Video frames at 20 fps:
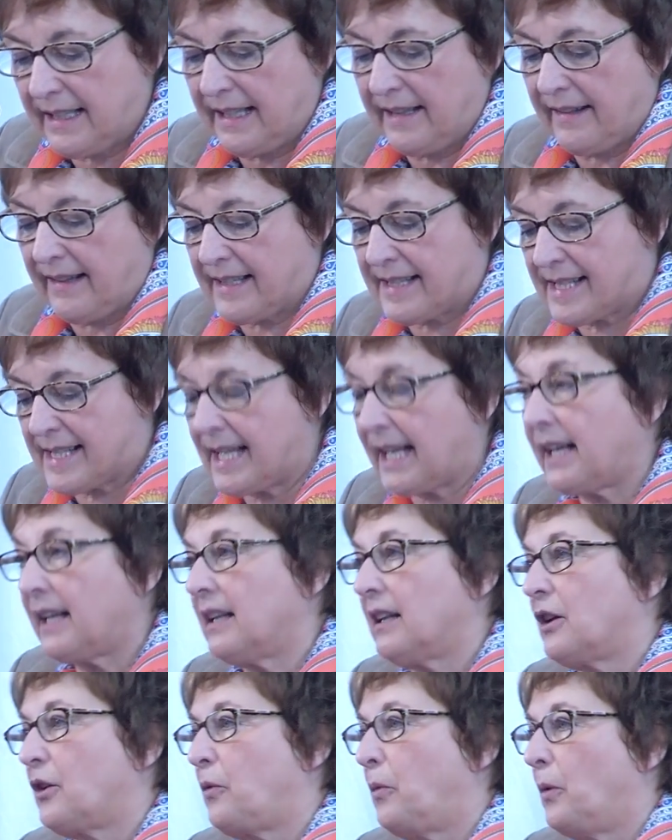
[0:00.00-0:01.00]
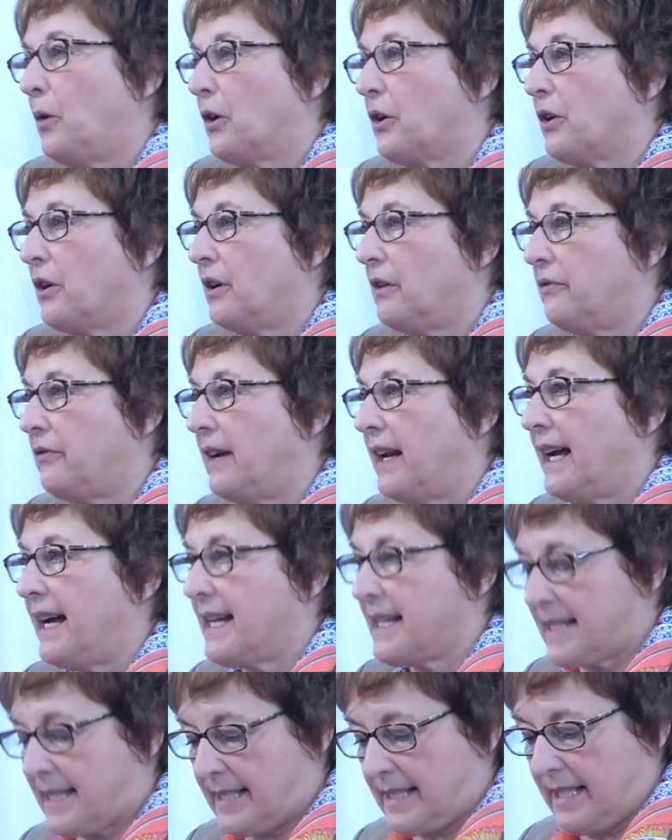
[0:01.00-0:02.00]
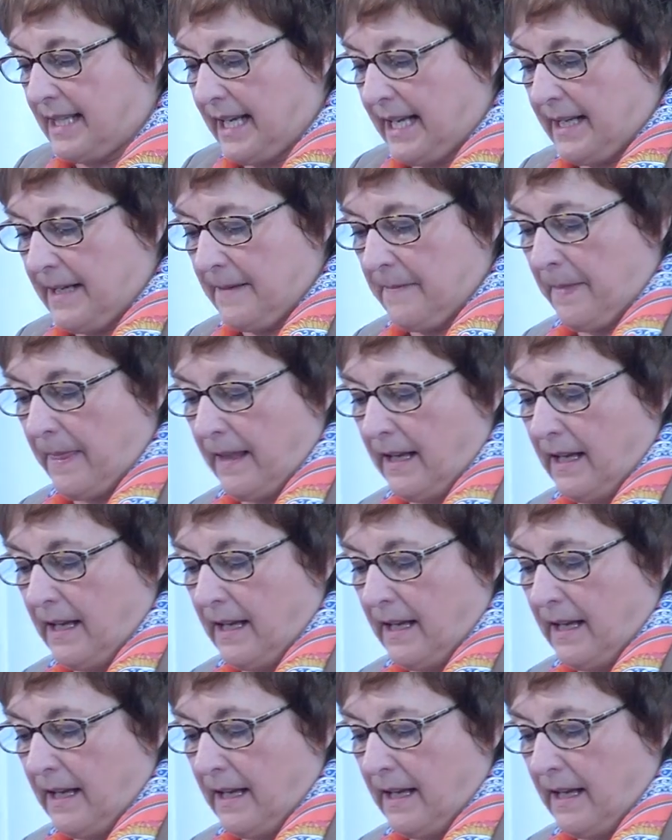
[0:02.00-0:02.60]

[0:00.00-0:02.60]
in the second quarter of last year,